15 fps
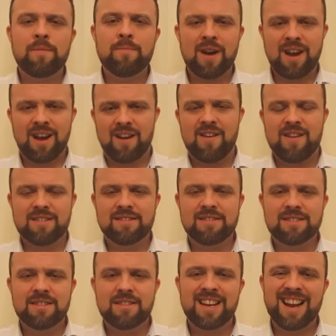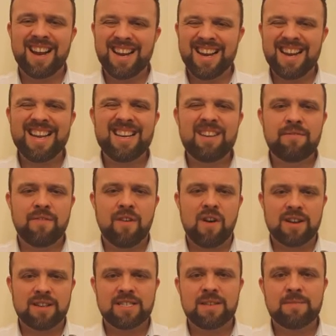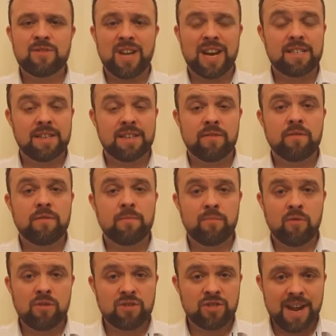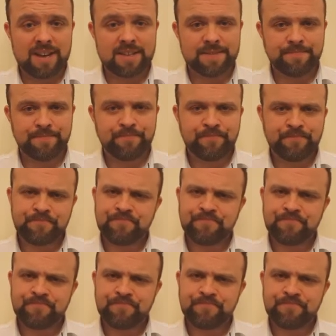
with my clients that clearly defines the objective of the project.